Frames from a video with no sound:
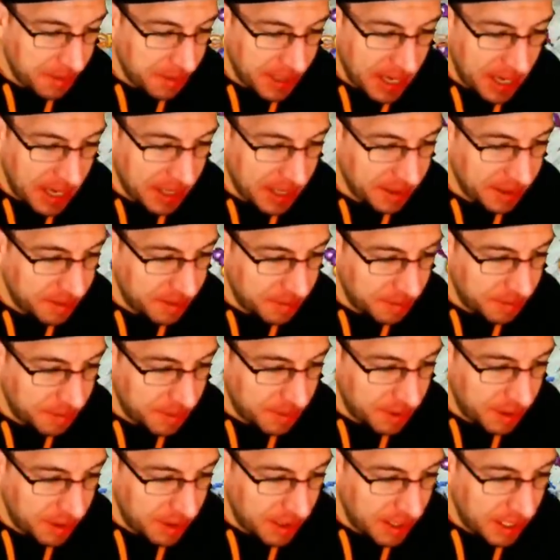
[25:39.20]
yeah,
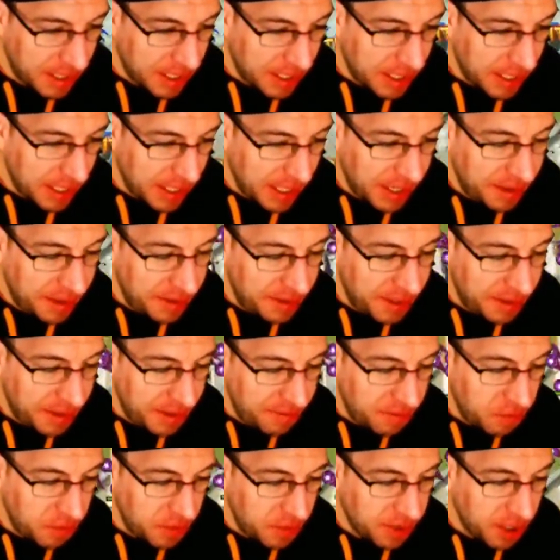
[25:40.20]

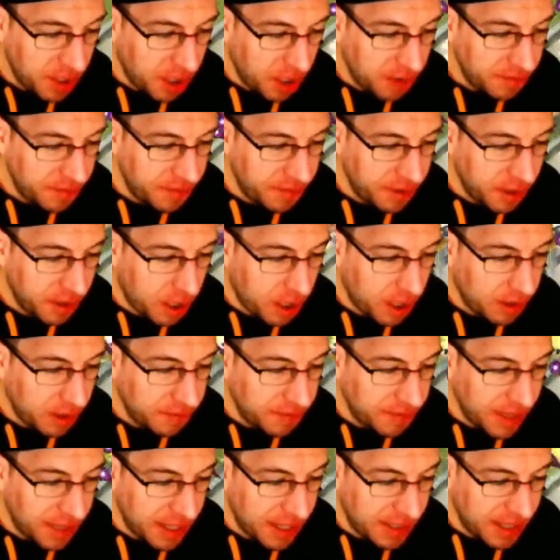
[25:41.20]
even with all
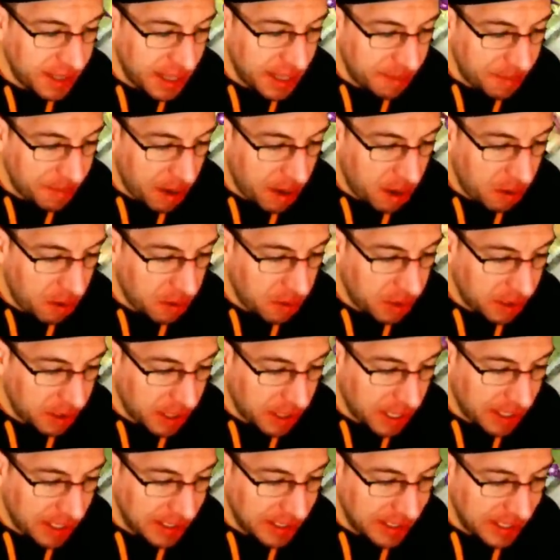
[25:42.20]
of that
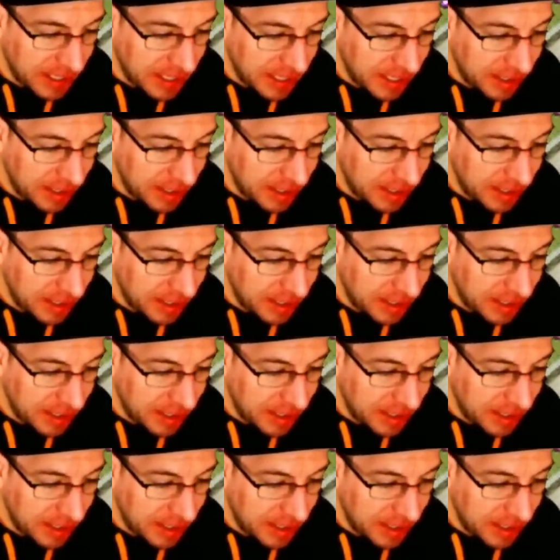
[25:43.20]
power,